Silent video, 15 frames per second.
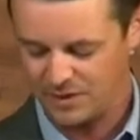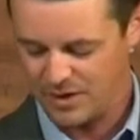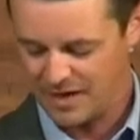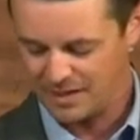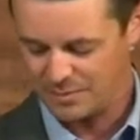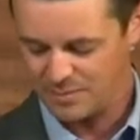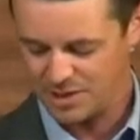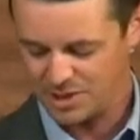the
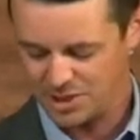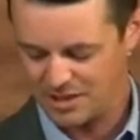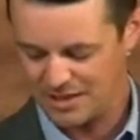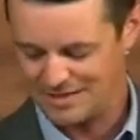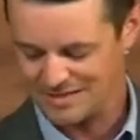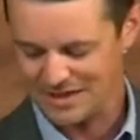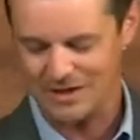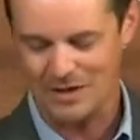Great Commission
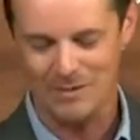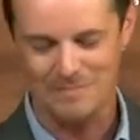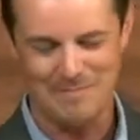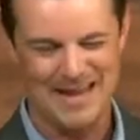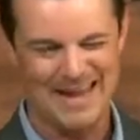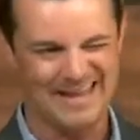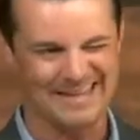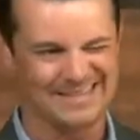is a
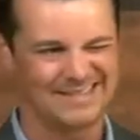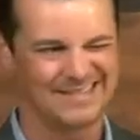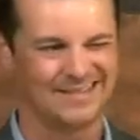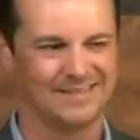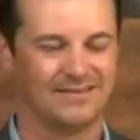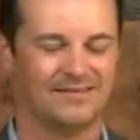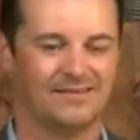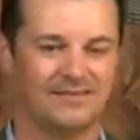command
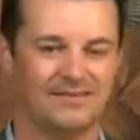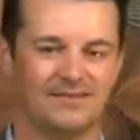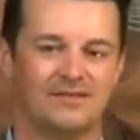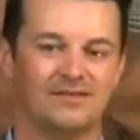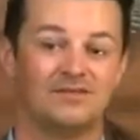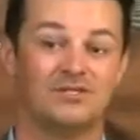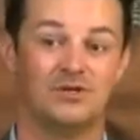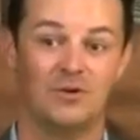
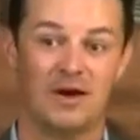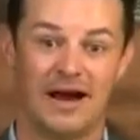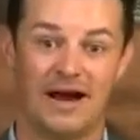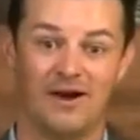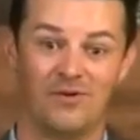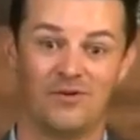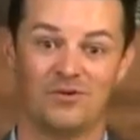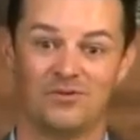to
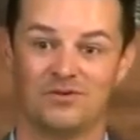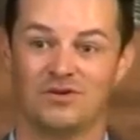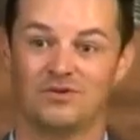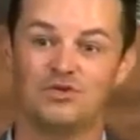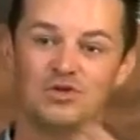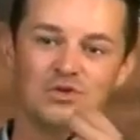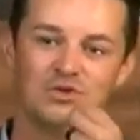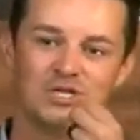herald,
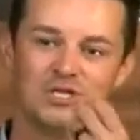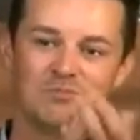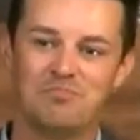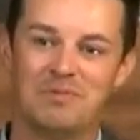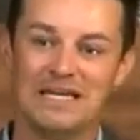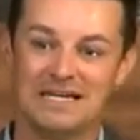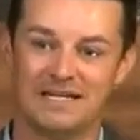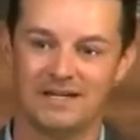to
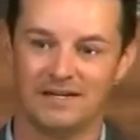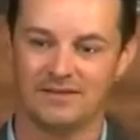speak.